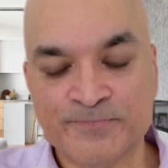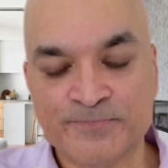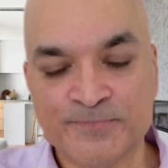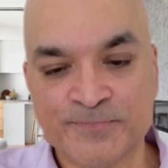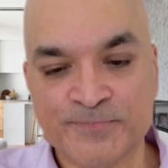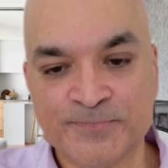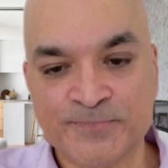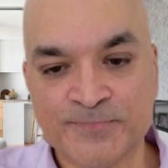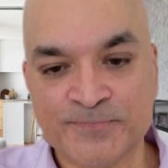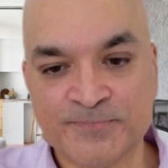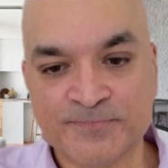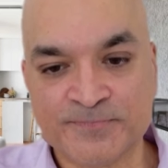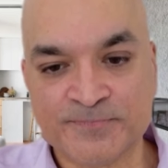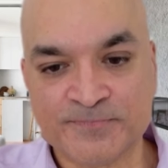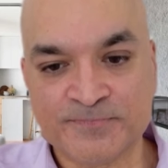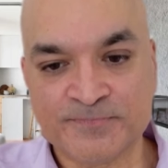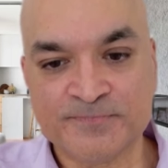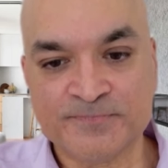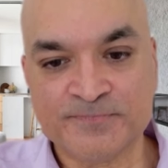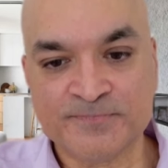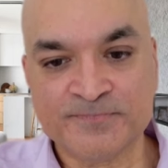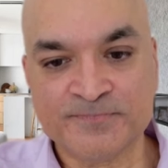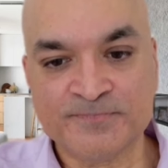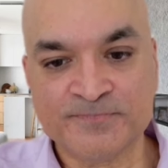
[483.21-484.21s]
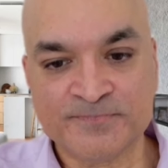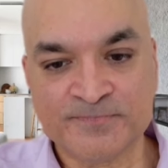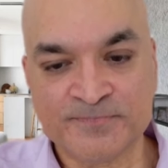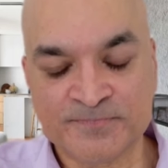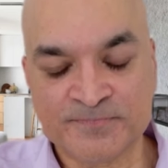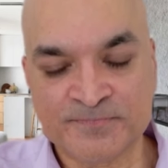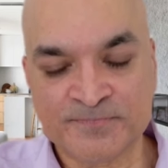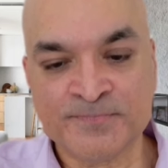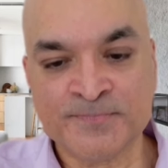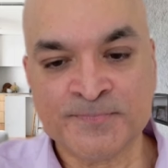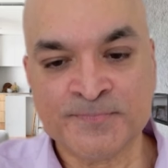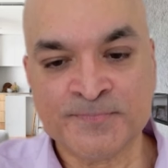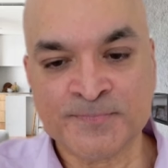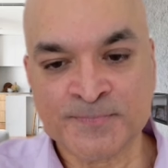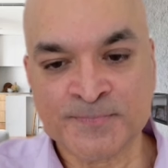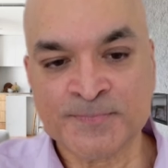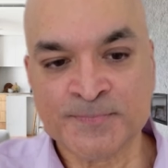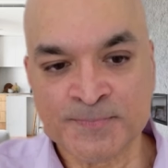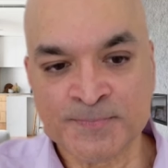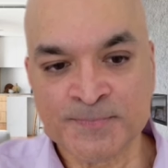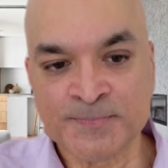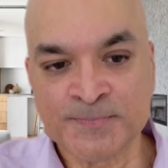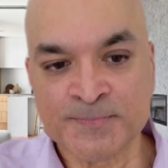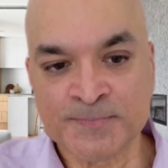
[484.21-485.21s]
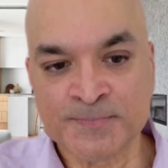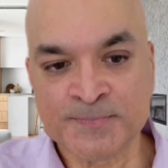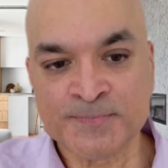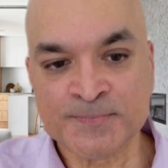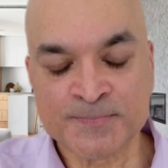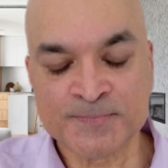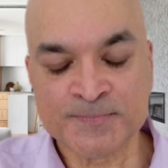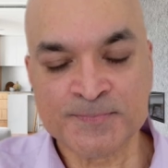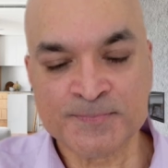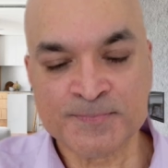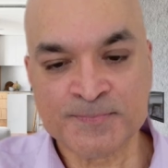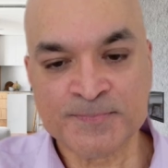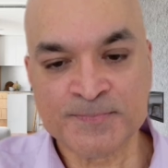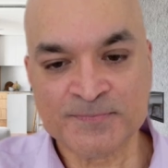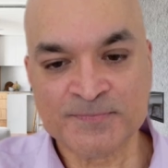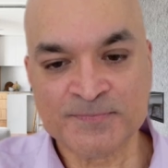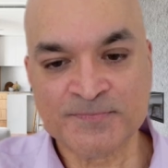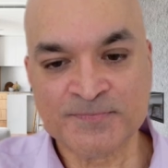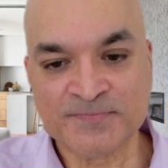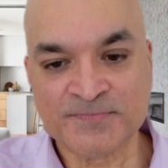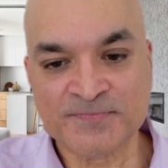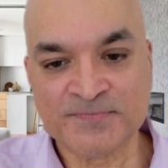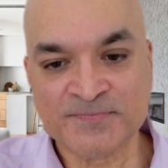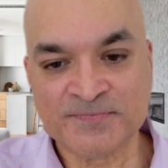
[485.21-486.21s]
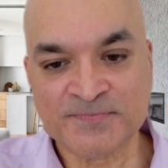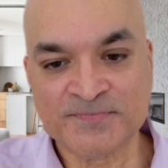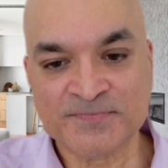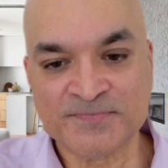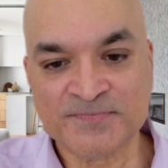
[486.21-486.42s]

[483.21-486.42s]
[no speech]